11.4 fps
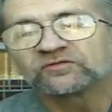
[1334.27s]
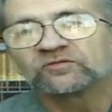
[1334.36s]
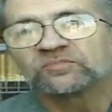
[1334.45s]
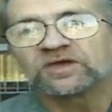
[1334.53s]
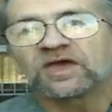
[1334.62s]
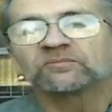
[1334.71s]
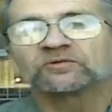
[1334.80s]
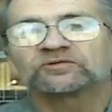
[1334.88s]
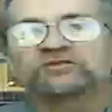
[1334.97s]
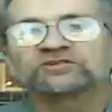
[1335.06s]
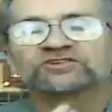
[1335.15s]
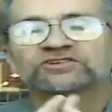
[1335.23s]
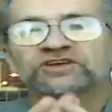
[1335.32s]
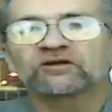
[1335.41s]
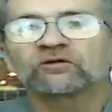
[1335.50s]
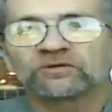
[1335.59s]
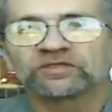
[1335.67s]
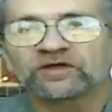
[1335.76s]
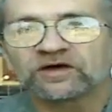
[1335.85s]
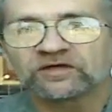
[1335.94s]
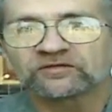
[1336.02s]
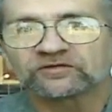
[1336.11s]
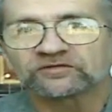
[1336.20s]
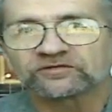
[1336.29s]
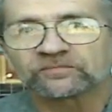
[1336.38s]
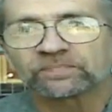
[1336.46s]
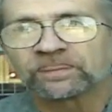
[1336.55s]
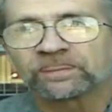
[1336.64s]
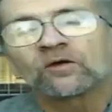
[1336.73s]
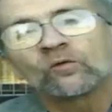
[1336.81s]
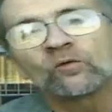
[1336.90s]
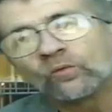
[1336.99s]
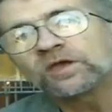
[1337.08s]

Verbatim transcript: to be able to share it with others.